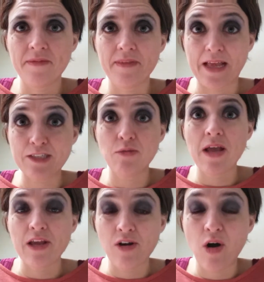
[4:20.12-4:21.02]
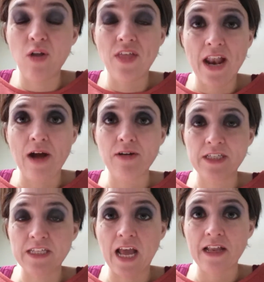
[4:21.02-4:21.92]
That's why he called that out in
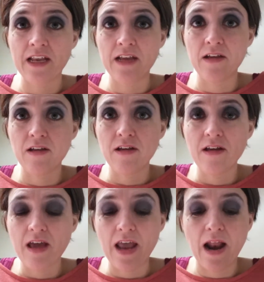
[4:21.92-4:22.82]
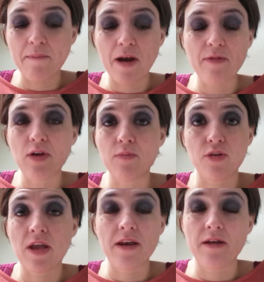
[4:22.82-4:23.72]
his agony. And I'm not even going to
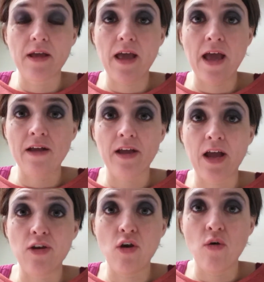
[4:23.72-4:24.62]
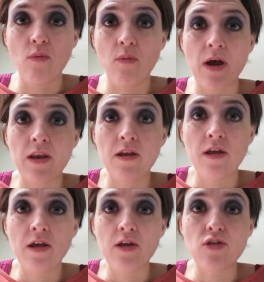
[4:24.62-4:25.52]
pretend to act like I know what
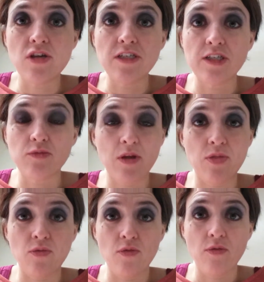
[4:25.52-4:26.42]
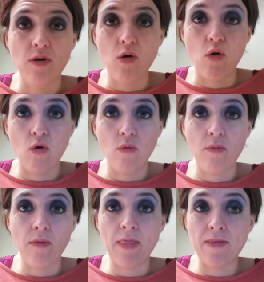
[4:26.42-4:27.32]
Jesus went through or
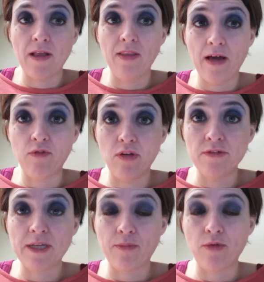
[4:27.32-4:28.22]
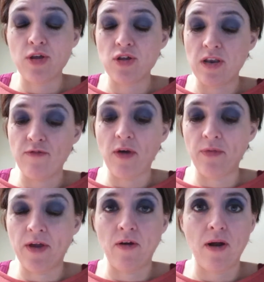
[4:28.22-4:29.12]
the level of separation he felt
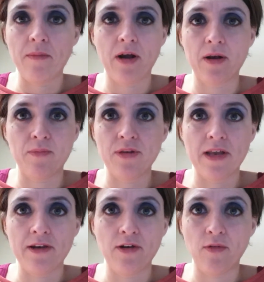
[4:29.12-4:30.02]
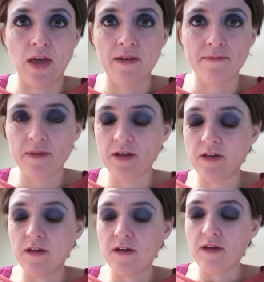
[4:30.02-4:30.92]
there. I'm not going to pretend to know that.
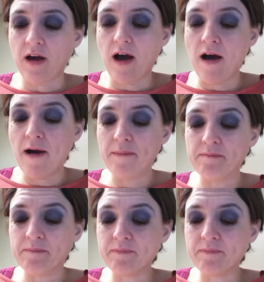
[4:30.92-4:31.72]
Um,